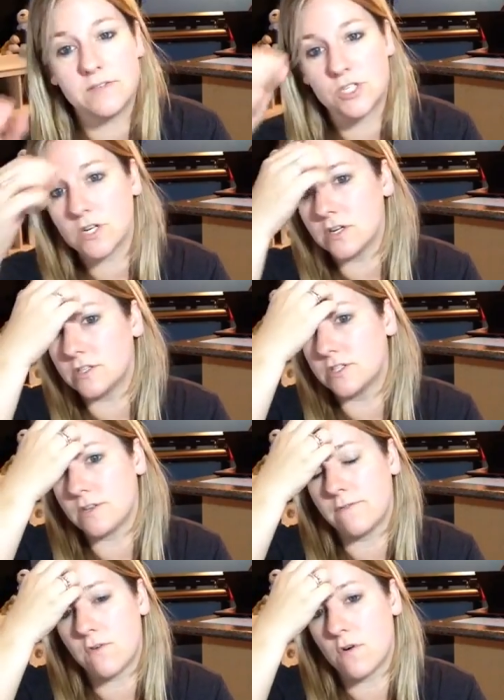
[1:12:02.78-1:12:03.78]
shirts
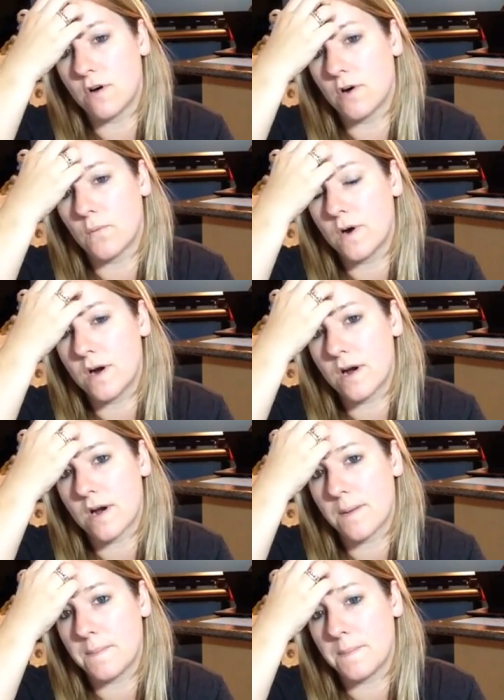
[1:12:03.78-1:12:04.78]
for her work,
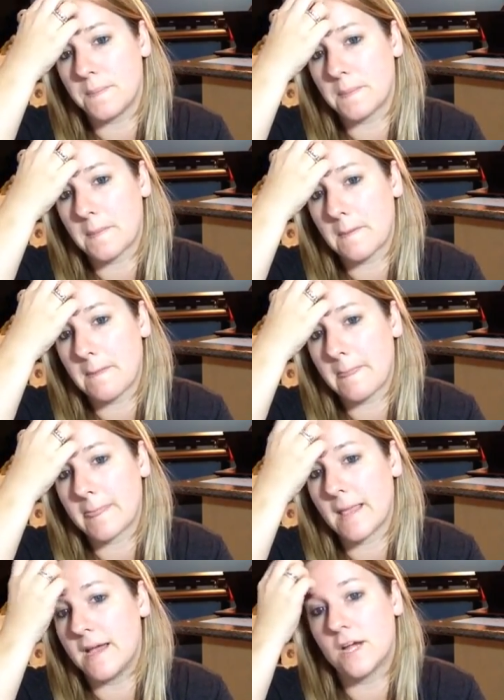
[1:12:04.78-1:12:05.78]

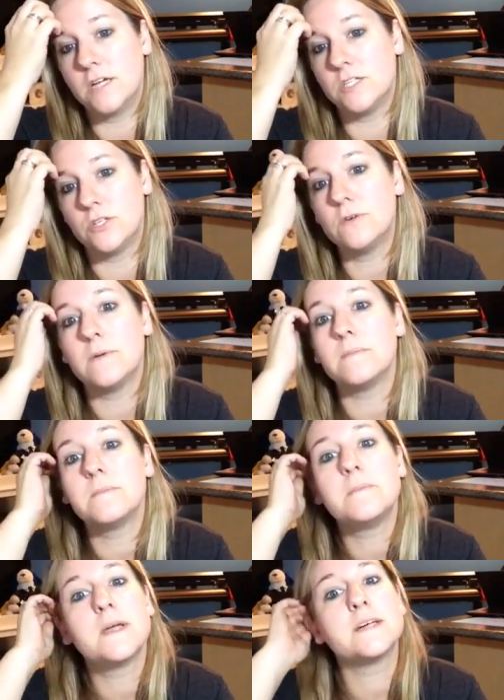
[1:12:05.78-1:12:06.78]
and I couldn't do them
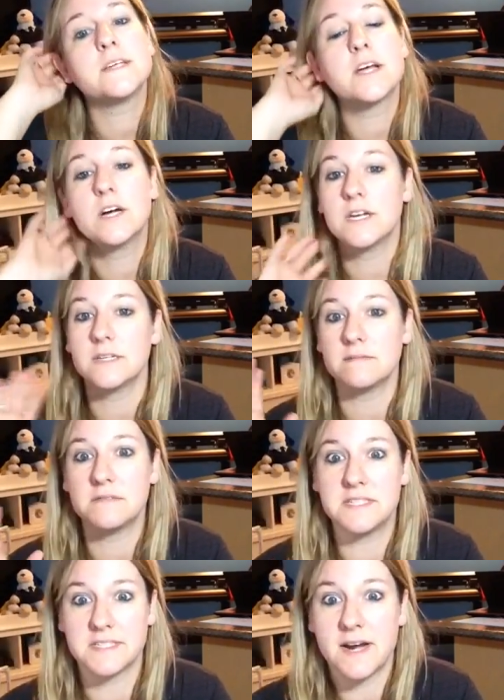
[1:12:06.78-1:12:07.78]
because I couldn't
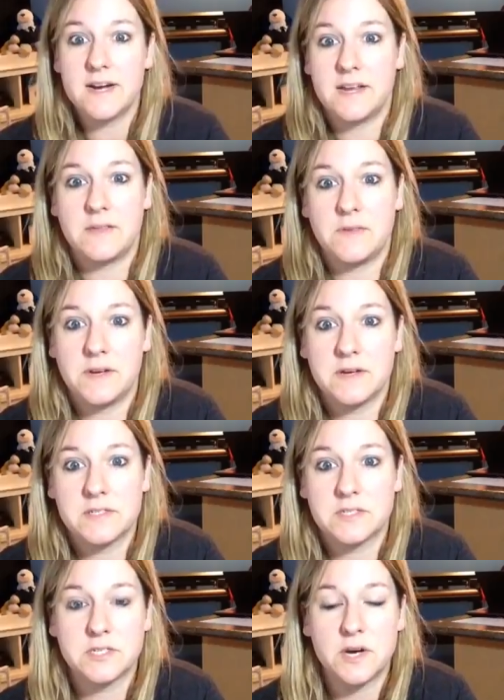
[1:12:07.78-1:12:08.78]
design anything
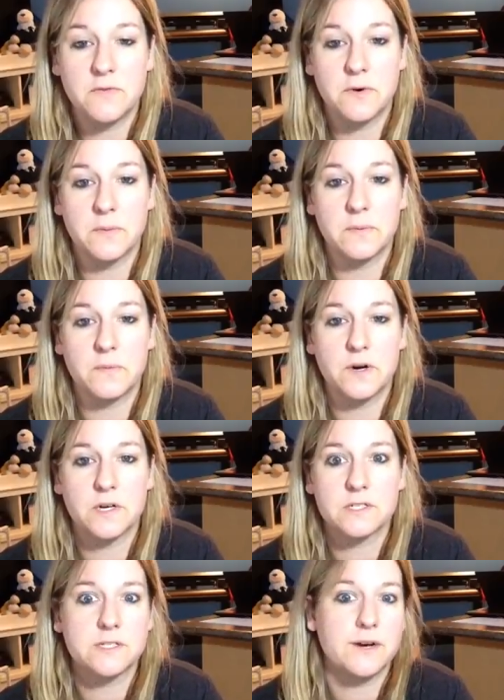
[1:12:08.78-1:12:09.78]
because the software wouldn't
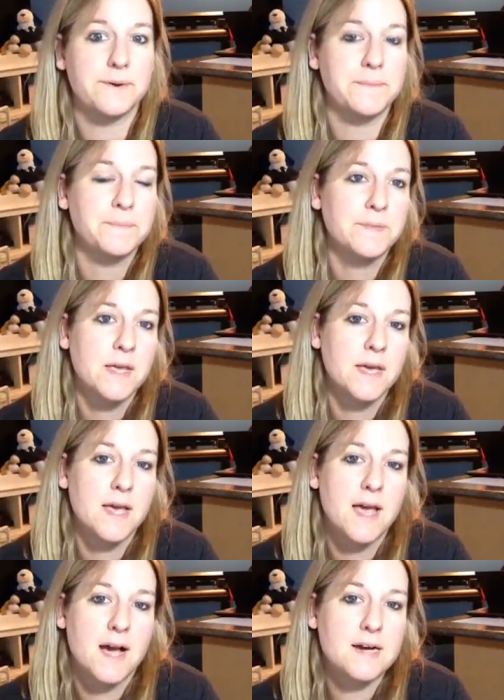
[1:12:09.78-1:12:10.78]
work. So
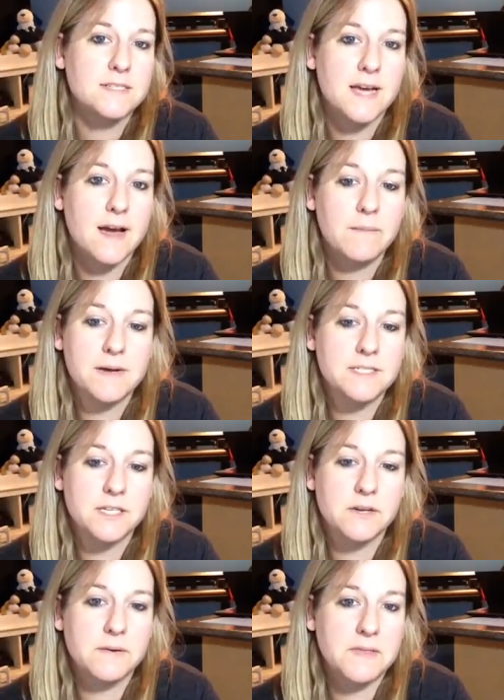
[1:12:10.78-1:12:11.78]
I was like, I'm not
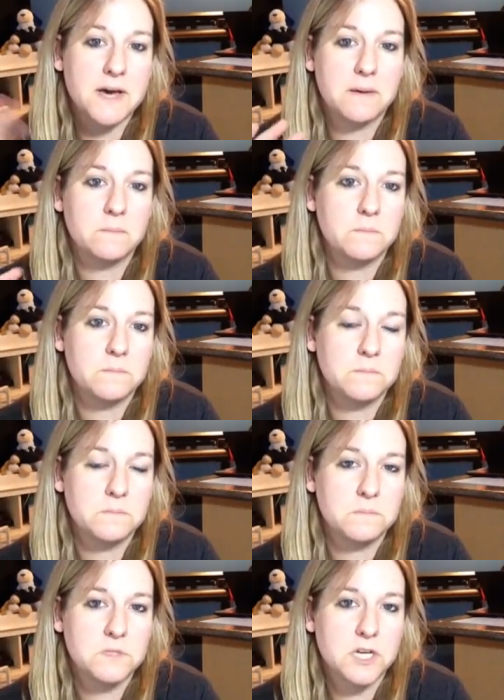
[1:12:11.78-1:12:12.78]
dealing with that.
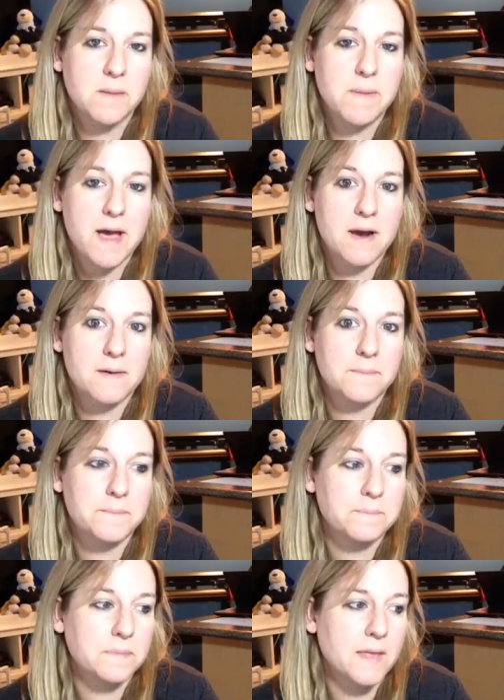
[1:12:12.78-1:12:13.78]
Took it back.
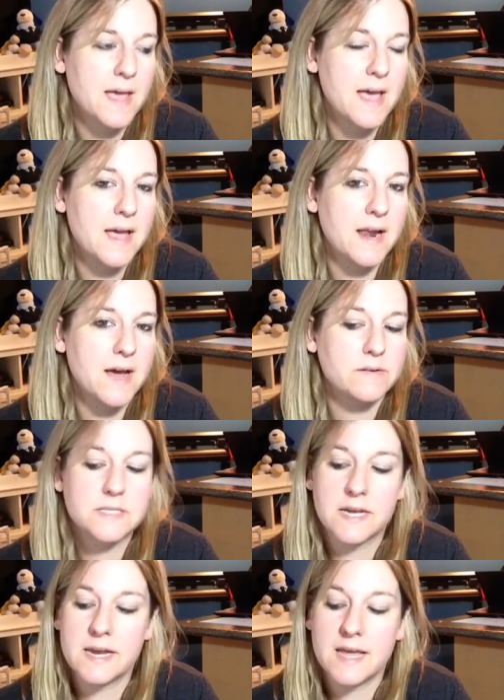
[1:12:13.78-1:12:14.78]
And I was
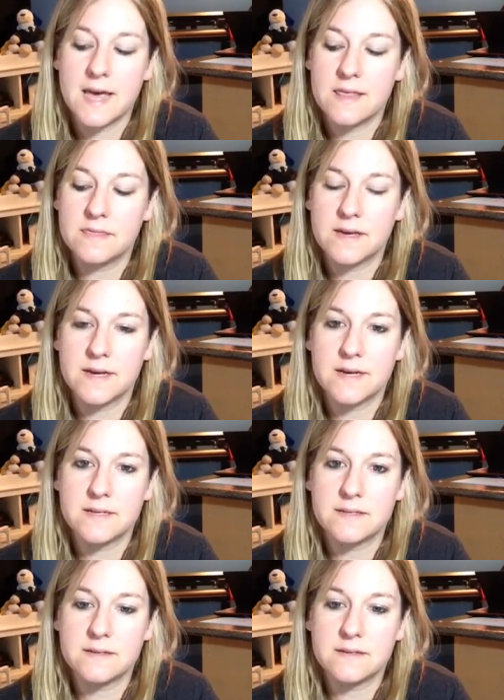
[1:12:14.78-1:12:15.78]
going to get the
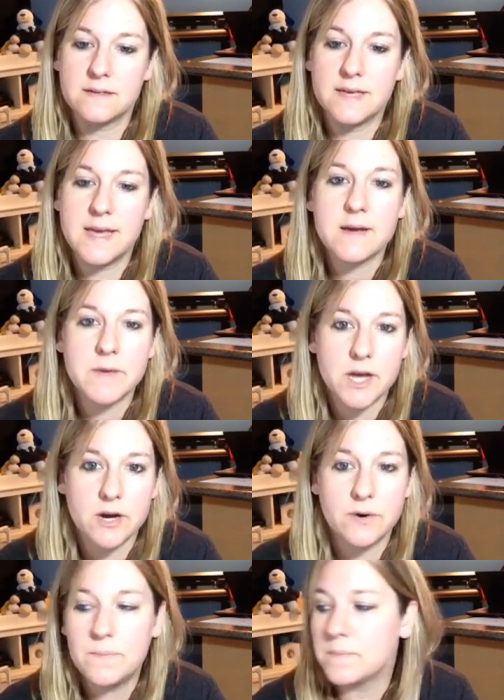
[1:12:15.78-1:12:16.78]

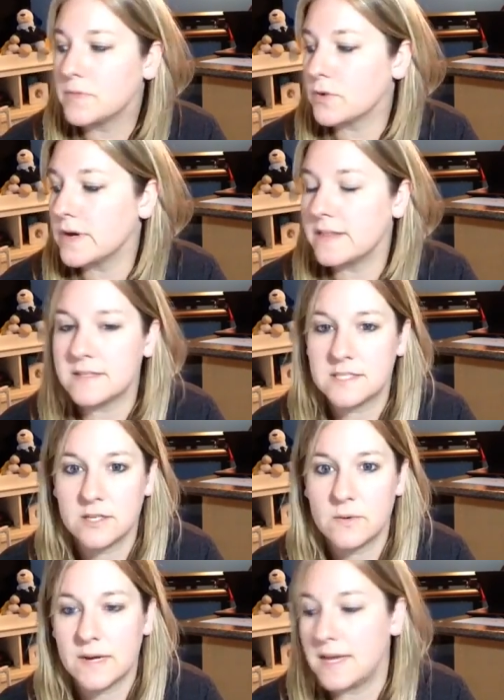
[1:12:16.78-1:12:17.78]
Cameo 3, the
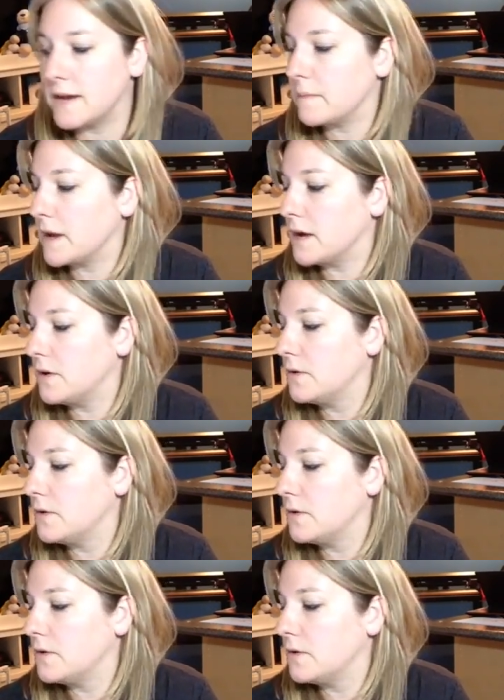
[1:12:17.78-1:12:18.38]
Silhouette Cameo,